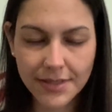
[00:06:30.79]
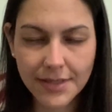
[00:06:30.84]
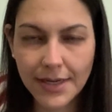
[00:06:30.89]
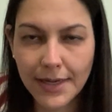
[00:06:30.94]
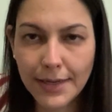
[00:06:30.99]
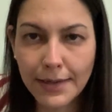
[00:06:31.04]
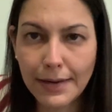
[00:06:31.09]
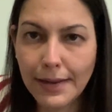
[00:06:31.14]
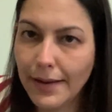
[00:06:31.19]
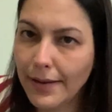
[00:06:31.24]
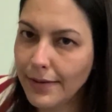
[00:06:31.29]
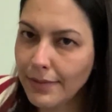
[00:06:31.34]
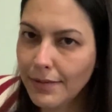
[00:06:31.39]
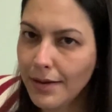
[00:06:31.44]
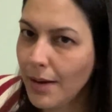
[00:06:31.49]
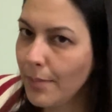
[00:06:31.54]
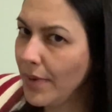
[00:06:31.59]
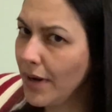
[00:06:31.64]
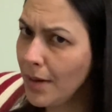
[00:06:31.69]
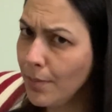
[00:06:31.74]
that I
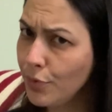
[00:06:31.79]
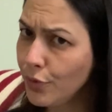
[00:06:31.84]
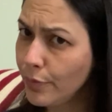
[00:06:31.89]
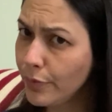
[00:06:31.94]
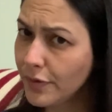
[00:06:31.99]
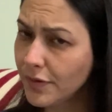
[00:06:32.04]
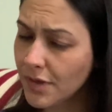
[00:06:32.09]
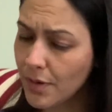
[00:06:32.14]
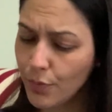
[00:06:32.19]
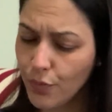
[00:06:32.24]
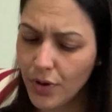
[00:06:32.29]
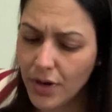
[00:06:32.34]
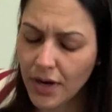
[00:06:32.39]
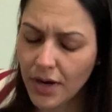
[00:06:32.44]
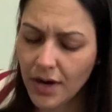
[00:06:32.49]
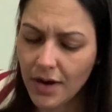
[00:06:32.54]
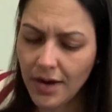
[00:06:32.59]
made a boo-boo somewhere.